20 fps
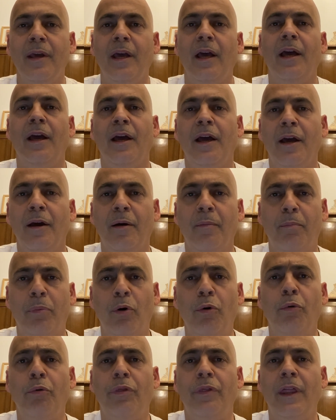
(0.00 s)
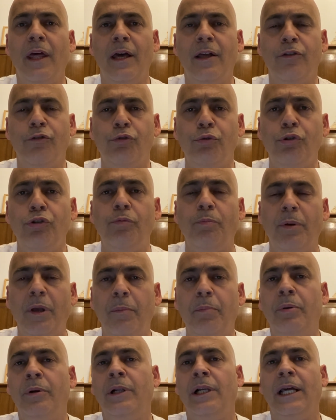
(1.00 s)
Uh, both the Jewish
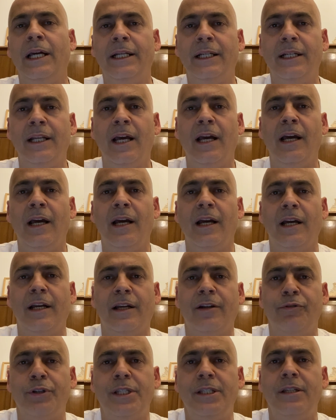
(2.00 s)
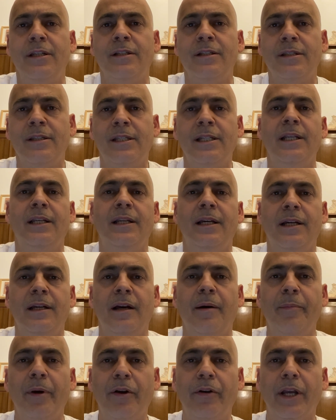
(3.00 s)
people and the Christians in
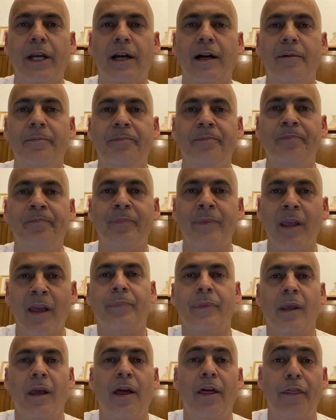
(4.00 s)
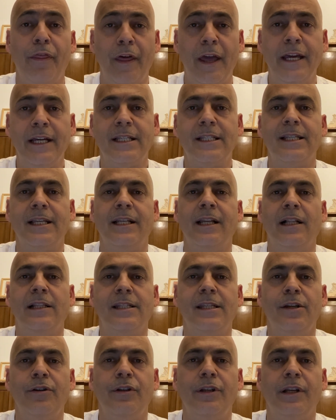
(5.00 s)
uh, America. Thanks and I'll
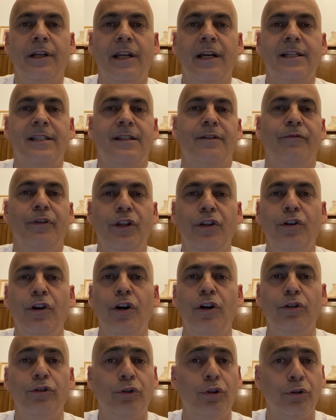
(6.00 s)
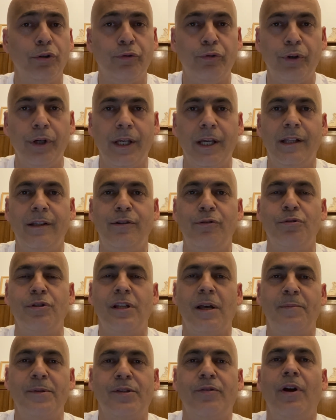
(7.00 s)
see you in the next video. Don't forget to
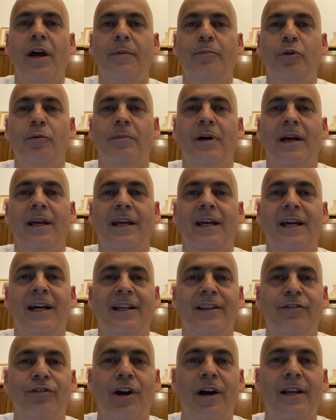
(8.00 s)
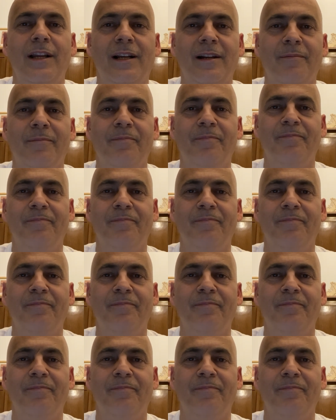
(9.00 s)
subscribe to my uh, channel.